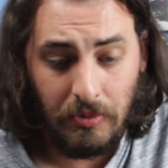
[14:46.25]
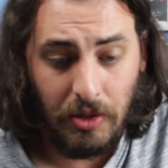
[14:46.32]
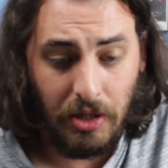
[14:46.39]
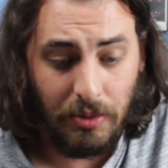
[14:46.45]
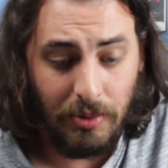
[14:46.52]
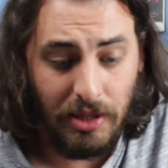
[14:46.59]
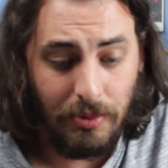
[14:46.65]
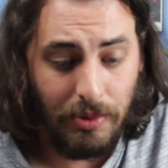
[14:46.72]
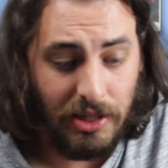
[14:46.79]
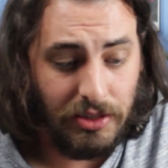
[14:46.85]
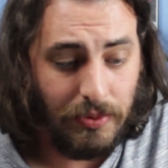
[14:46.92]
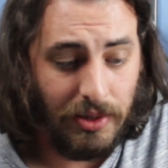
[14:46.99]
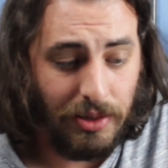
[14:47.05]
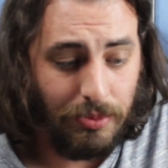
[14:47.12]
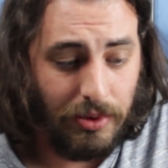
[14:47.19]
to be the
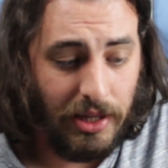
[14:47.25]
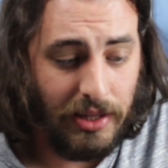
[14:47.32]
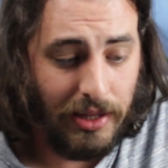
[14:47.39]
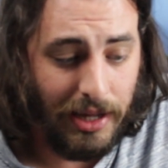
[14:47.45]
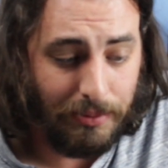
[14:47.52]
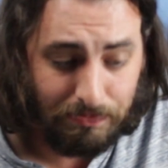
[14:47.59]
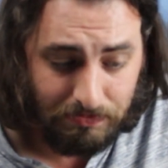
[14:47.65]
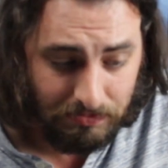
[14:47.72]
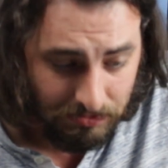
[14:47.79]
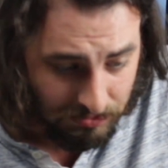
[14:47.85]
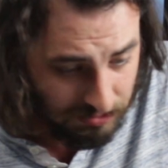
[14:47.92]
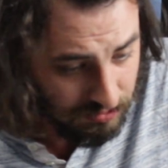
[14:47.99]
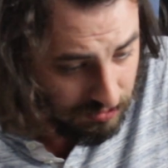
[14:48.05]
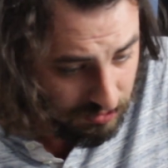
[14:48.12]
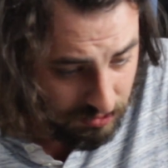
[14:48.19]
best way to play that.
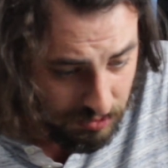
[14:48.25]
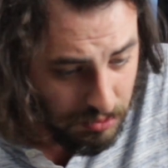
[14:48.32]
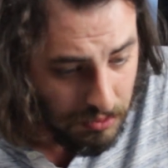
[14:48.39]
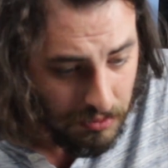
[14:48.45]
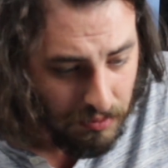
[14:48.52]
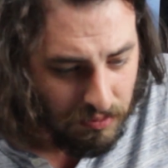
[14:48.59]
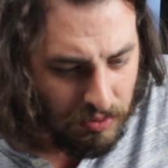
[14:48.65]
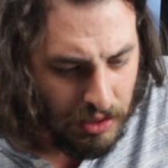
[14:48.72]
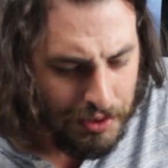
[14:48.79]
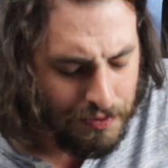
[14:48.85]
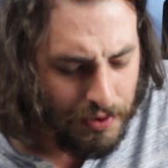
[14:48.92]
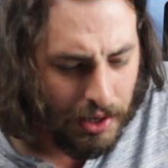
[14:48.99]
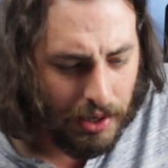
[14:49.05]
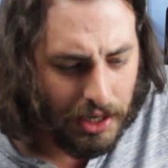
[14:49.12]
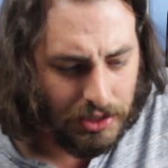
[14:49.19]

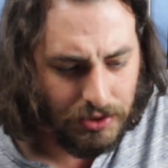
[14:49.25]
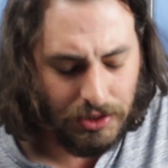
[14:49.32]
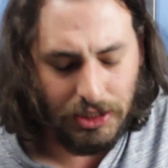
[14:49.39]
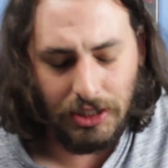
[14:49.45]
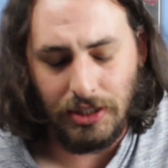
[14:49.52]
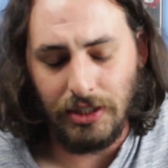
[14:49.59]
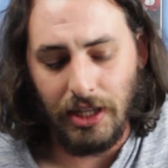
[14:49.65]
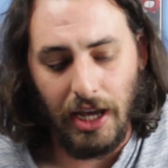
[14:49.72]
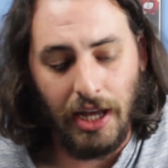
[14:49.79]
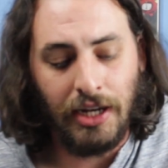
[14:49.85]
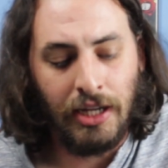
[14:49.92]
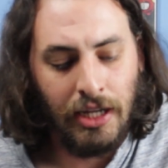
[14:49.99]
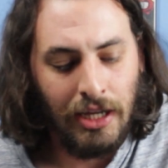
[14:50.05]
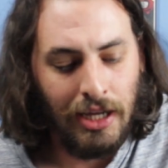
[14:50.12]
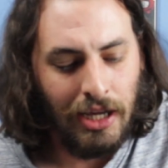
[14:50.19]
Very interested in that.
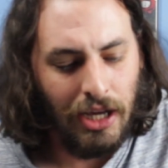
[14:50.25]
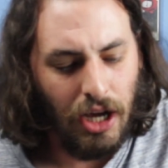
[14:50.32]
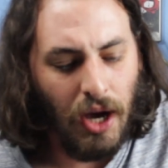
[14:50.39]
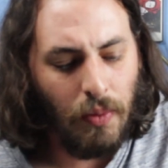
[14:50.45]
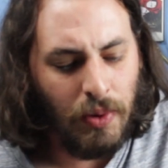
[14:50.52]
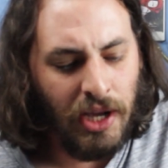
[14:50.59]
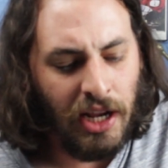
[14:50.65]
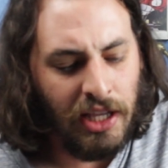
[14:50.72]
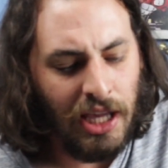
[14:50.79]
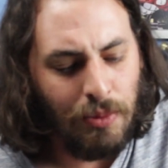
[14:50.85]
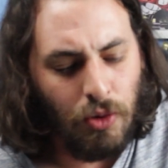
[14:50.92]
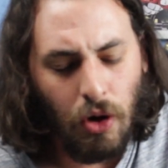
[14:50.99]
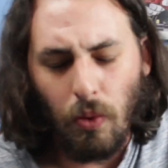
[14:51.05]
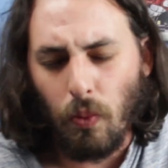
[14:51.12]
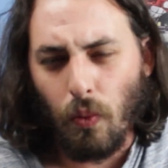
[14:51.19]
We got a game
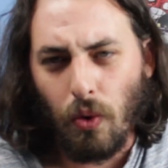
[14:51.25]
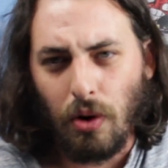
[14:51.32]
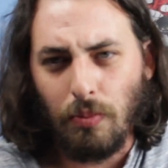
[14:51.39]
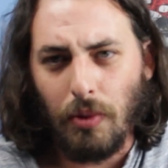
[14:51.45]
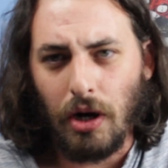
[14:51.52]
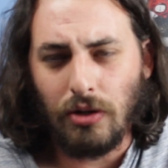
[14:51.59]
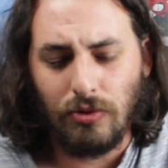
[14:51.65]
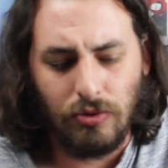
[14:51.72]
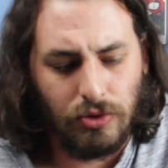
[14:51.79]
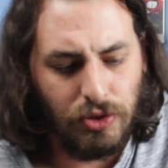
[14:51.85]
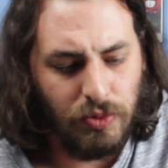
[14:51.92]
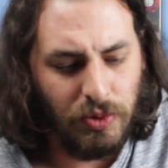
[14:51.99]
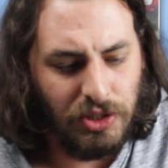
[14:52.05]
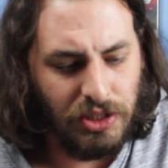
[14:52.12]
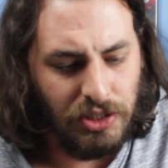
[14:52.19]
called War
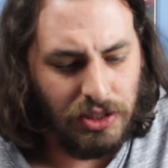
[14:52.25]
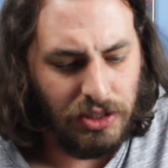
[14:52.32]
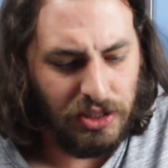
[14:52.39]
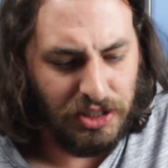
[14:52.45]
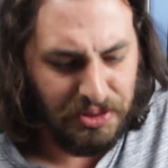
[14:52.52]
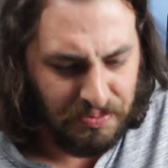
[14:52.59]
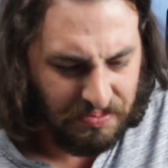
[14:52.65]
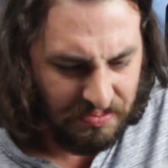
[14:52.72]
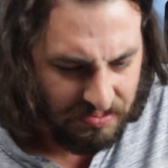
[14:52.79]
Mongrels, which is not